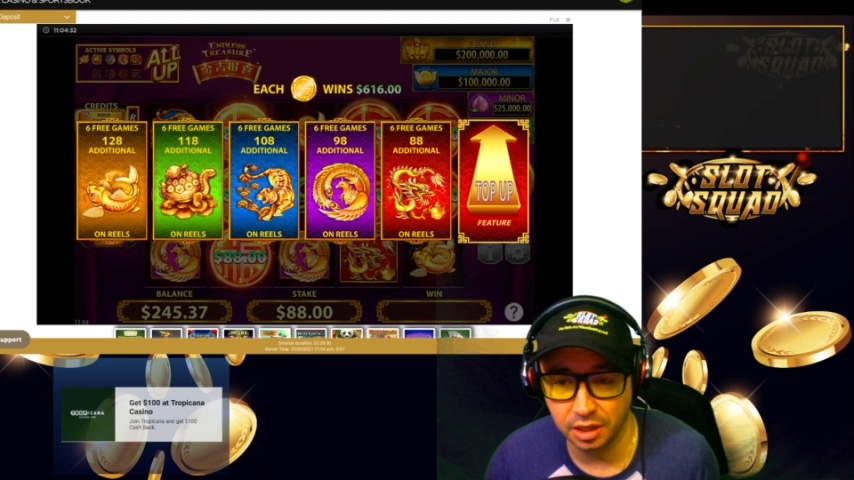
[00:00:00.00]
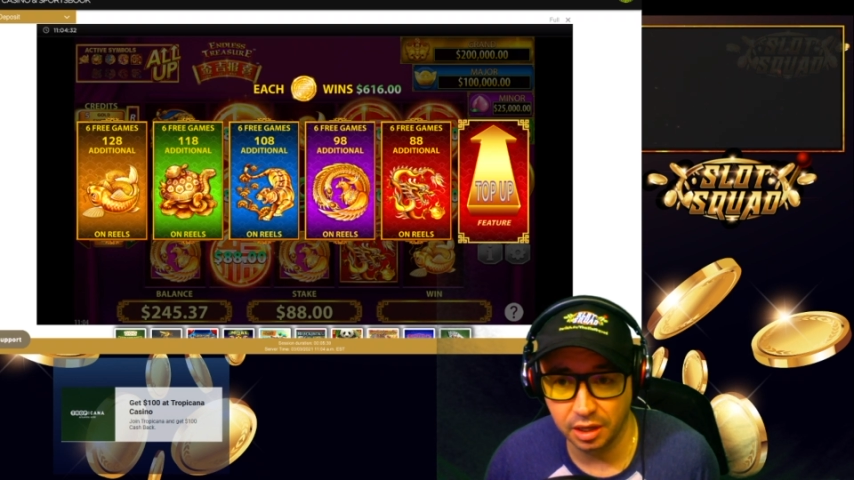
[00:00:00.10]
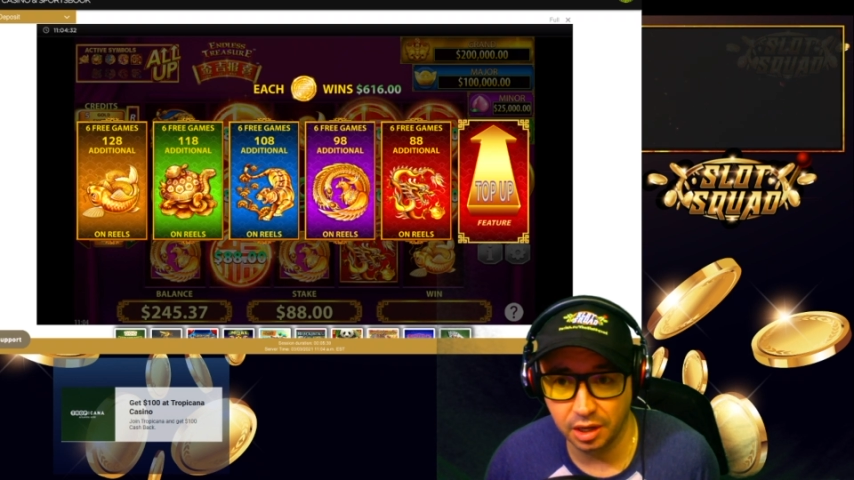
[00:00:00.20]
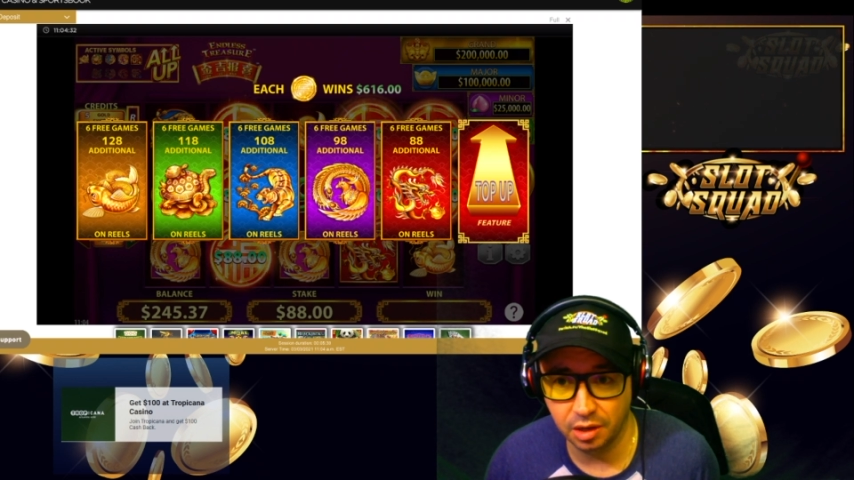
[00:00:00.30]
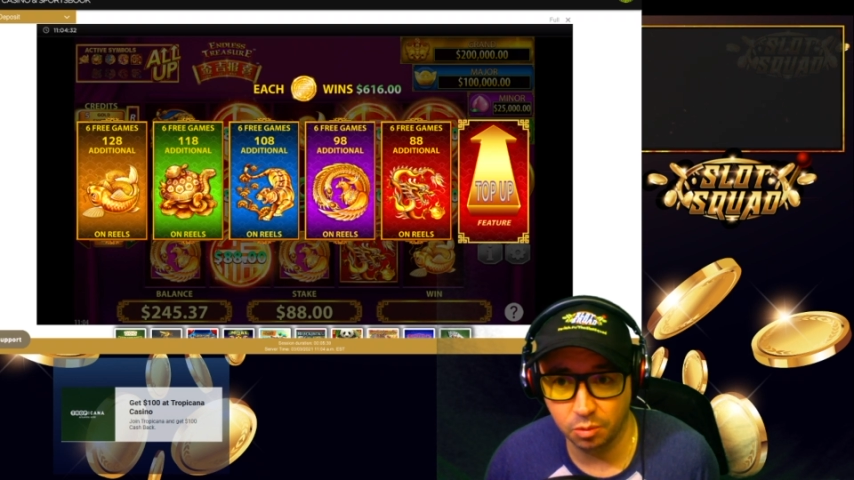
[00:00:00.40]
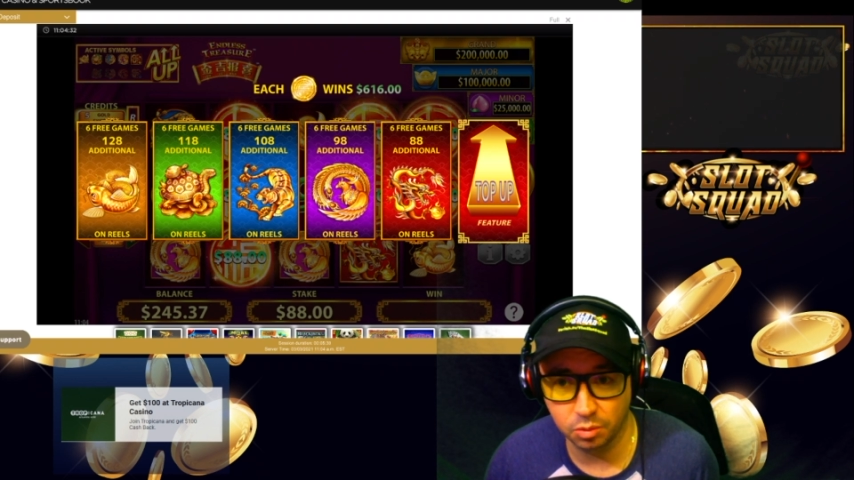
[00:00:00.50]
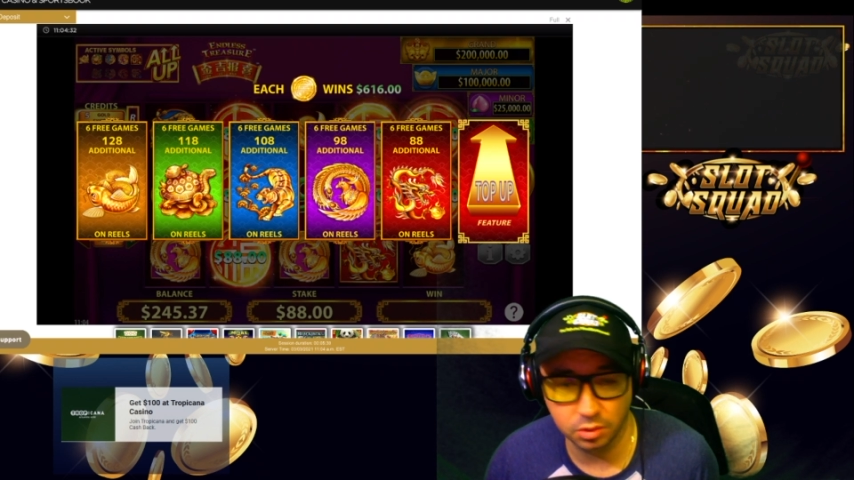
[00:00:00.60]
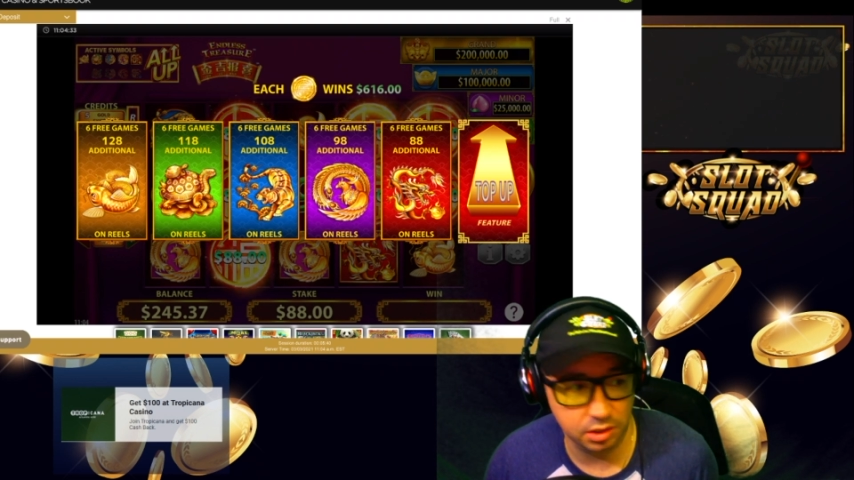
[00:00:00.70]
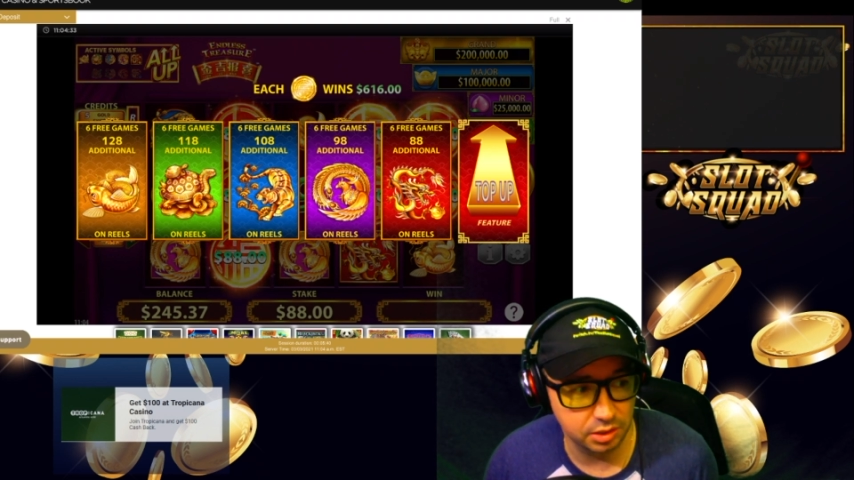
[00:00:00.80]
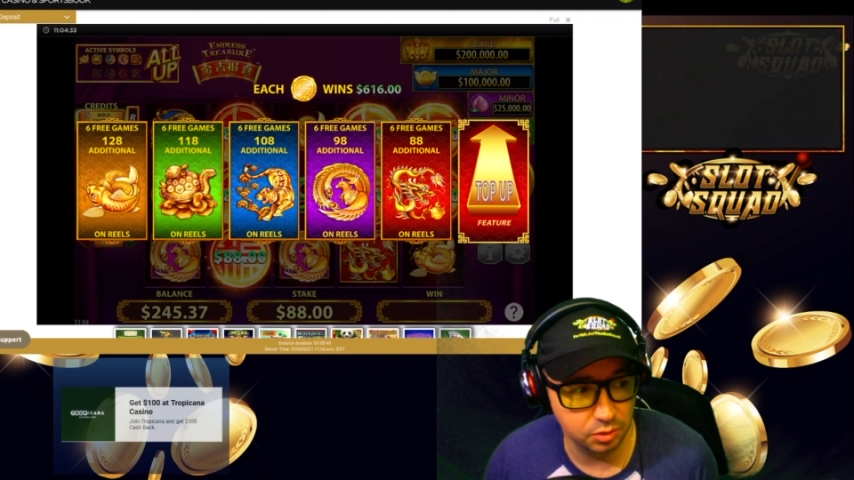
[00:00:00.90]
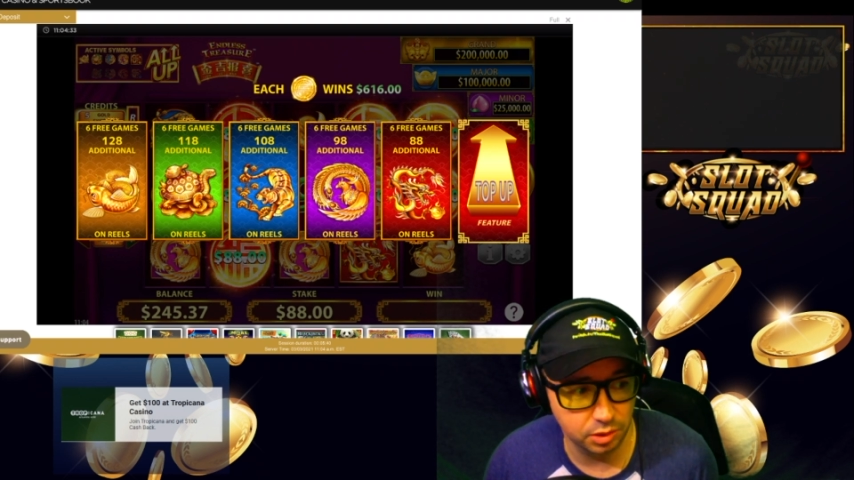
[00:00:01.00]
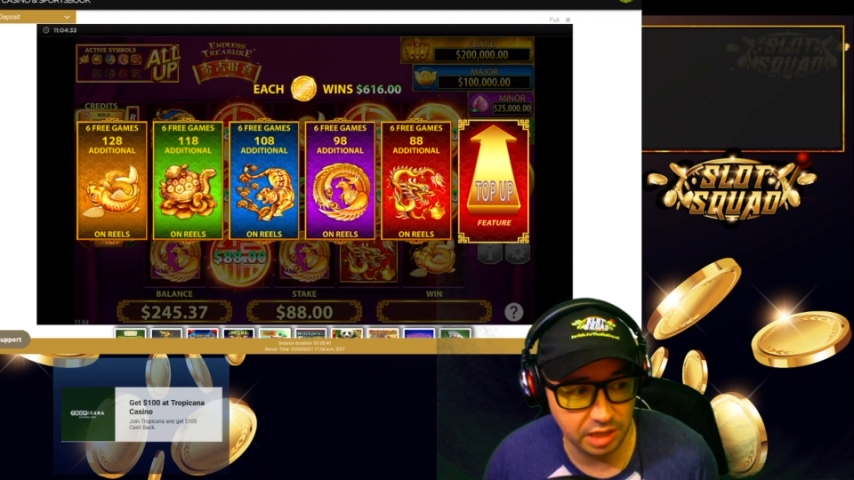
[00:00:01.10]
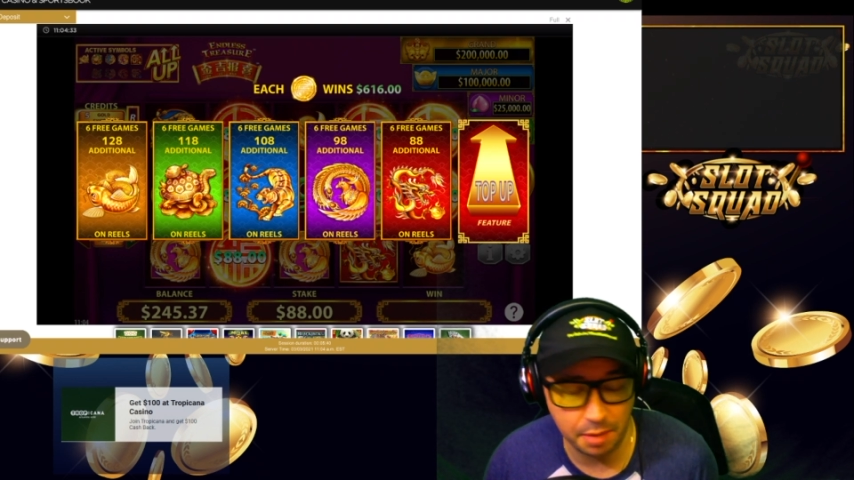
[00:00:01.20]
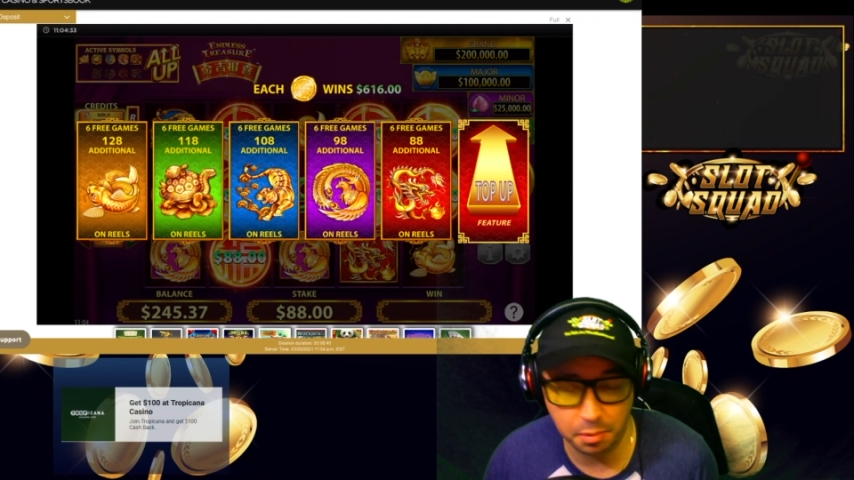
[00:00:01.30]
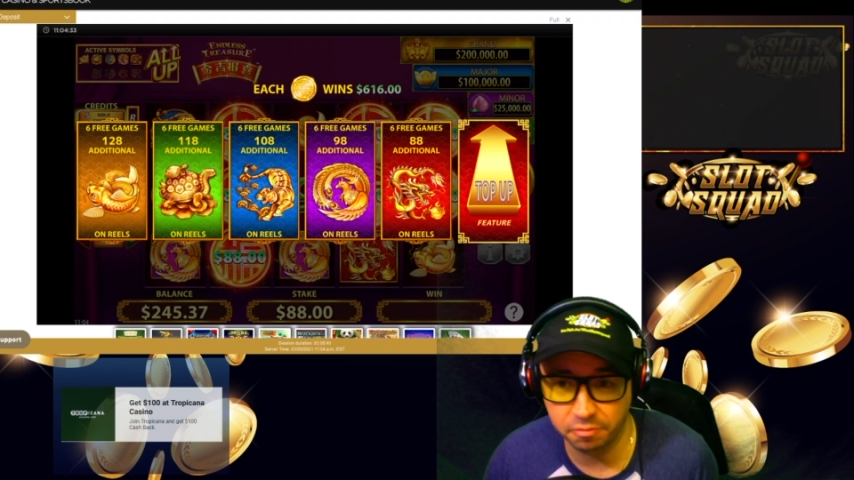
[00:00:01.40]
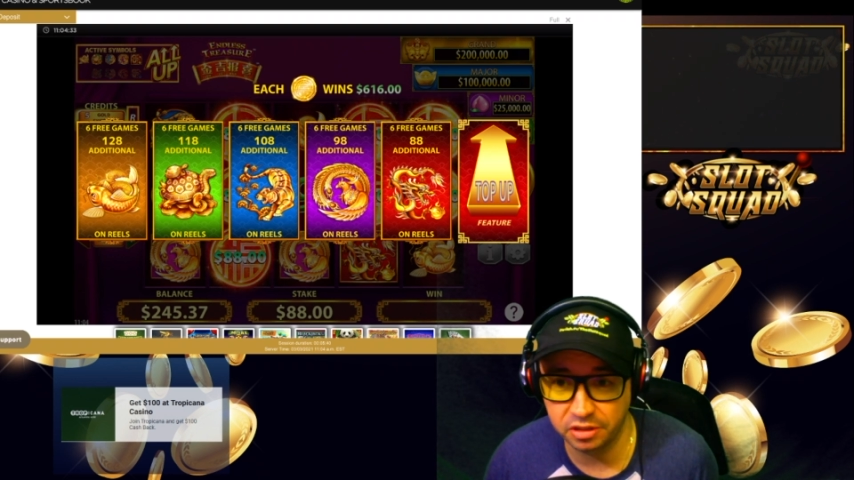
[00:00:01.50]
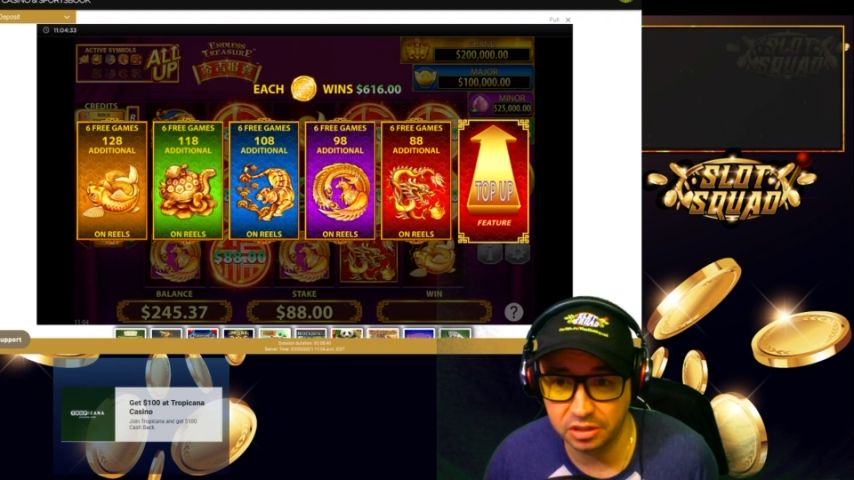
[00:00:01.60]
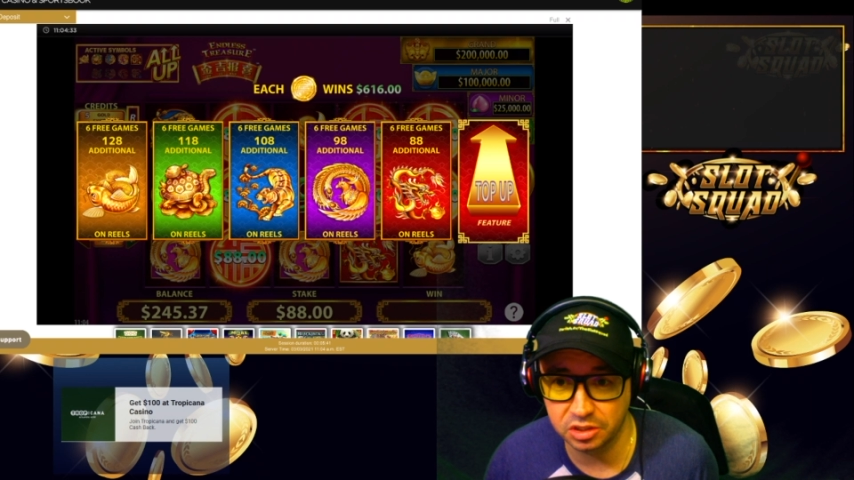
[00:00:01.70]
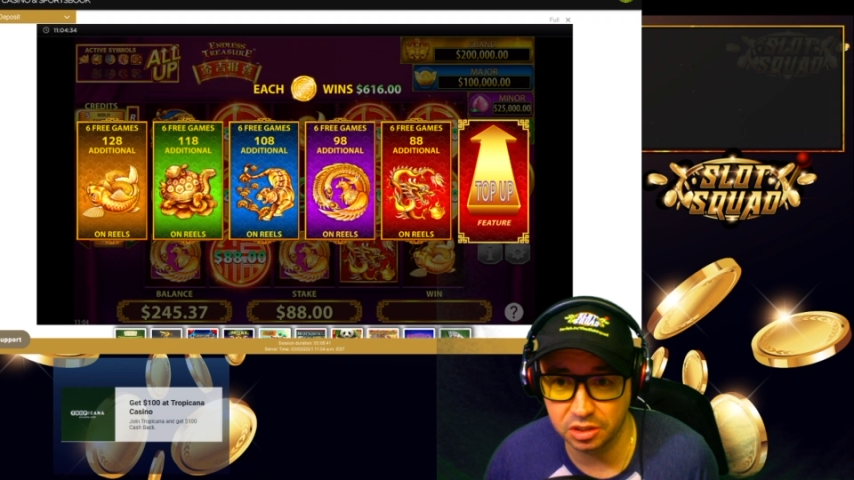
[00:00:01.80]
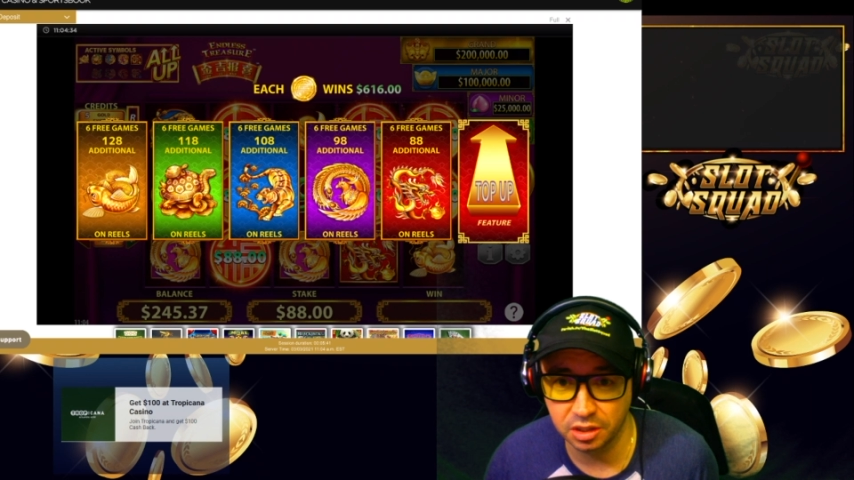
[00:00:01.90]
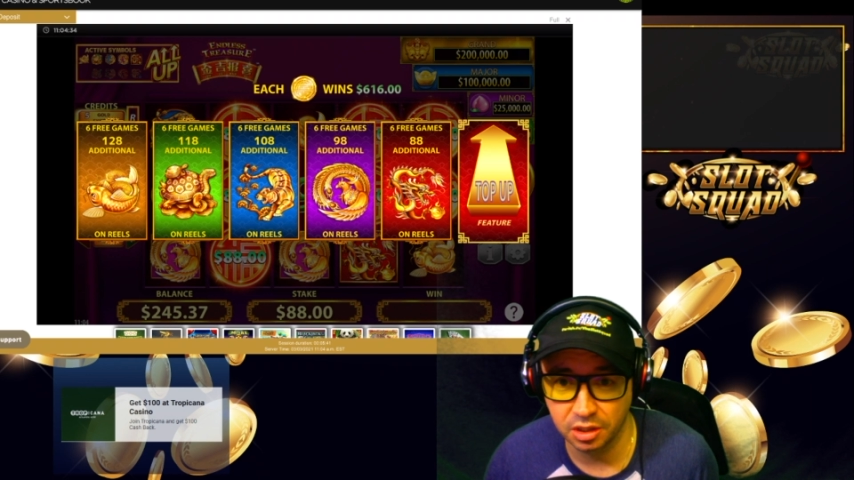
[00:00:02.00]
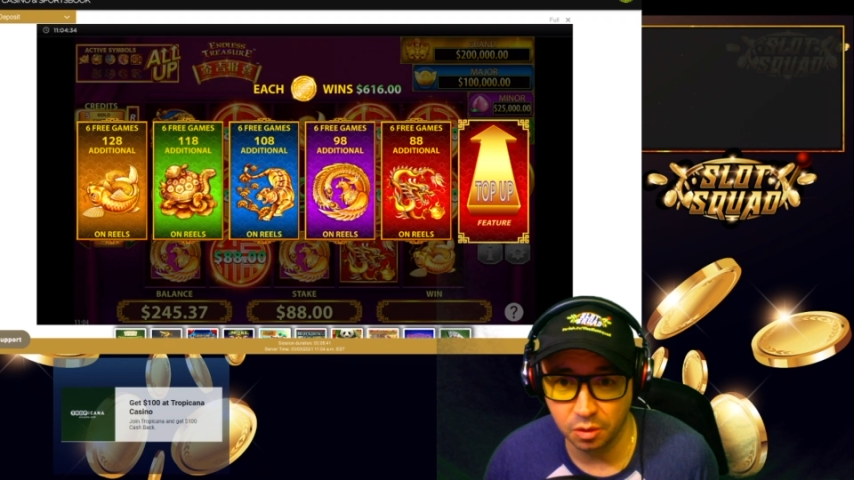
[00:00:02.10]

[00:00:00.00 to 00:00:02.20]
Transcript: Uh, we're going to do the top-up feature.